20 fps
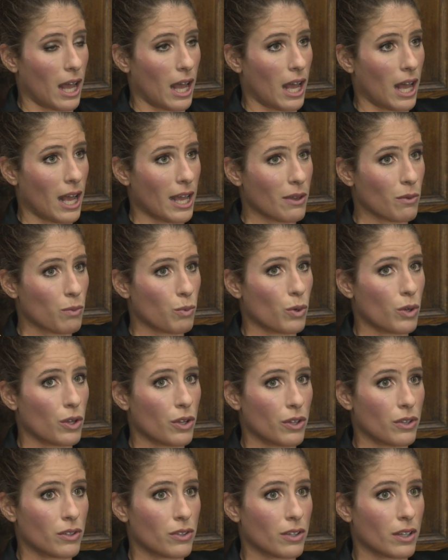I
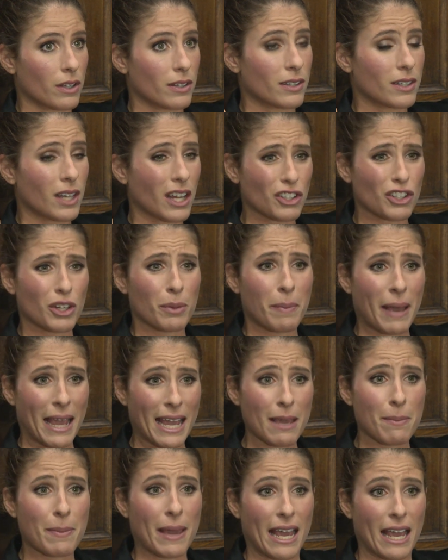was such a
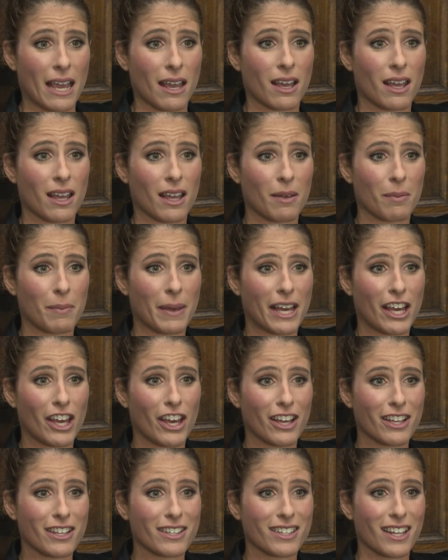baby
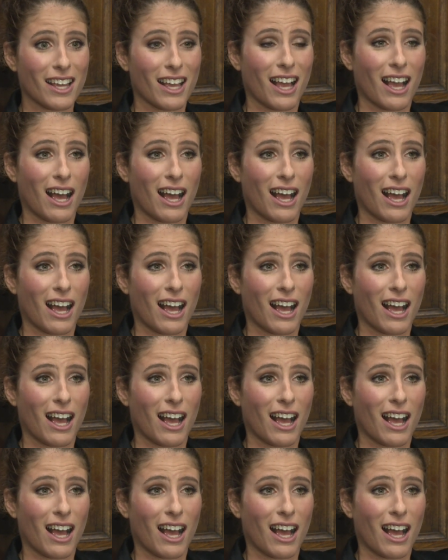because